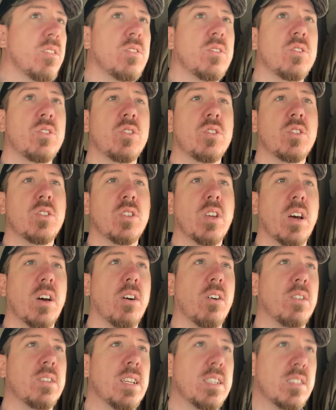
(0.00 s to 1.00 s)

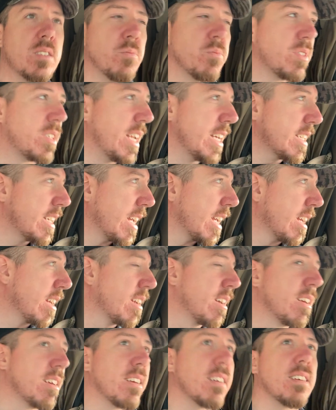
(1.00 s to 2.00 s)
So, did some digging
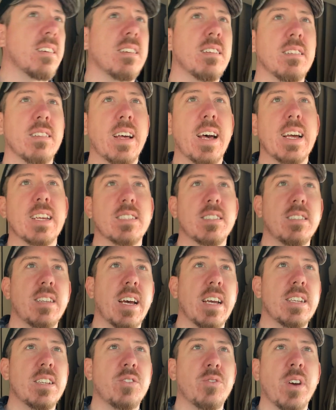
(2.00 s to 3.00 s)
last
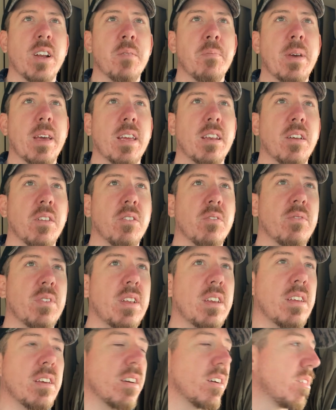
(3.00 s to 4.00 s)
night to try to make another
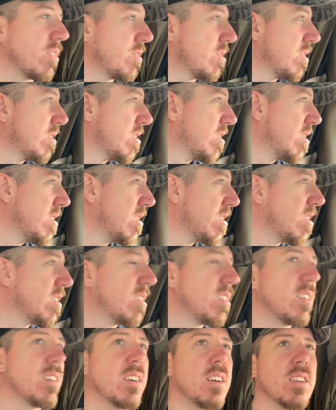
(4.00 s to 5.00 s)
video
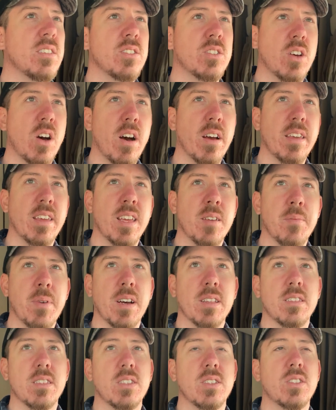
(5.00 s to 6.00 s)
talking
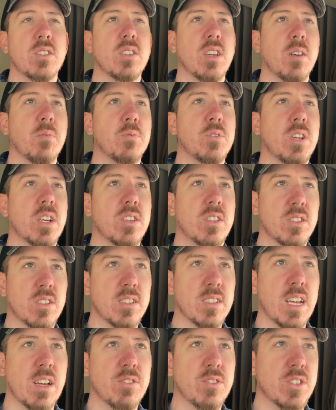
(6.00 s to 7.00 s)
about this subject, just
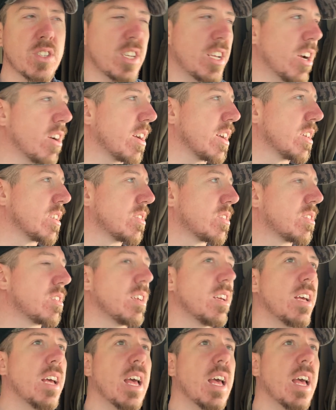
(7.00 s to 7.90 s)
because I was curious.